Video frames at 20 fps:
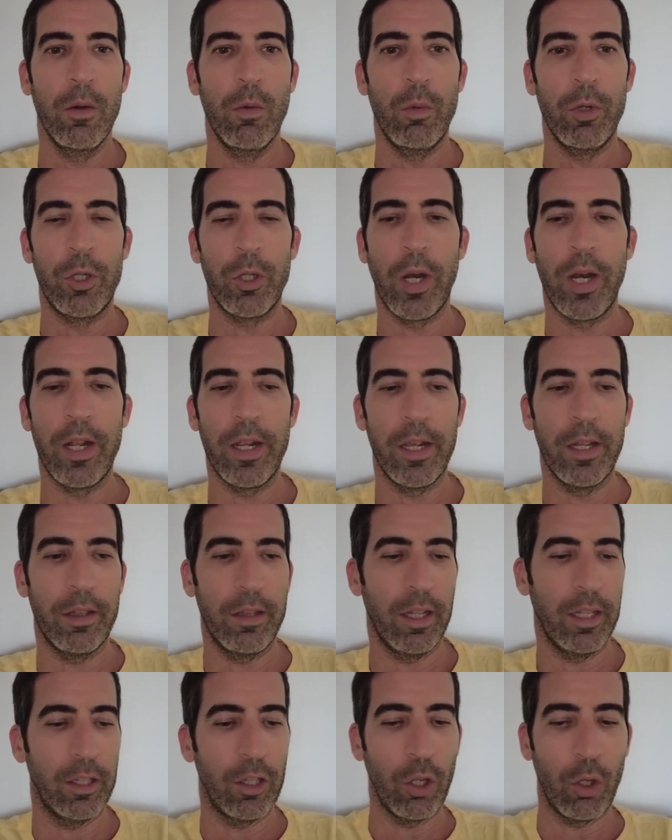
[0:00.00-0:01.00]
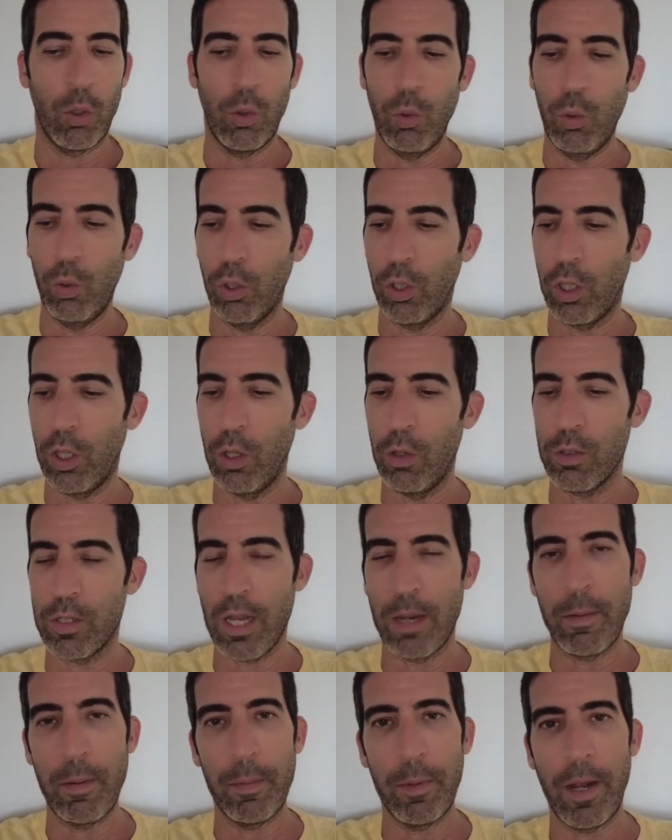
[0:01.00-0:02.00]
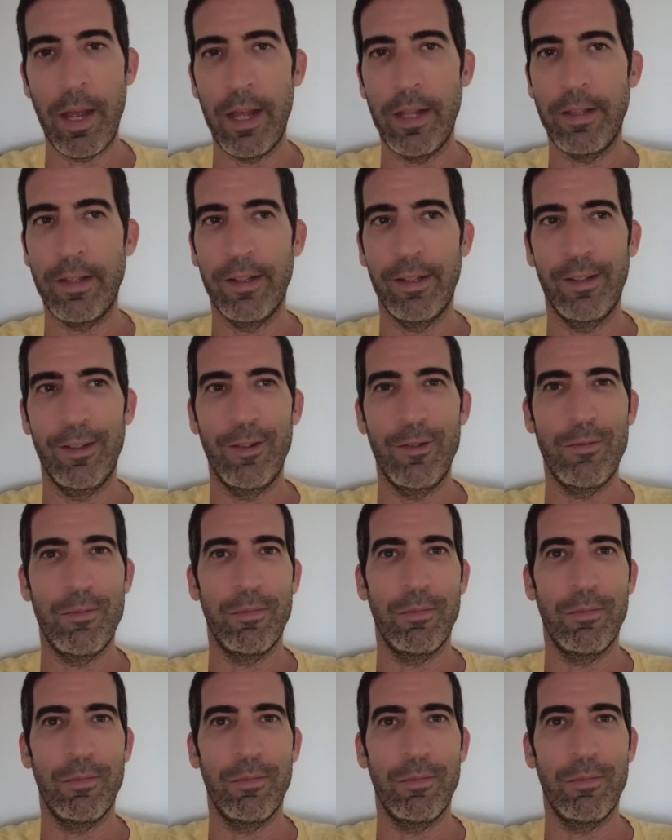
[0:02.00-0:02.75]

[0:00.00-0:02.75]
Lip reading: We try to get like the cool clothes. I remember I had to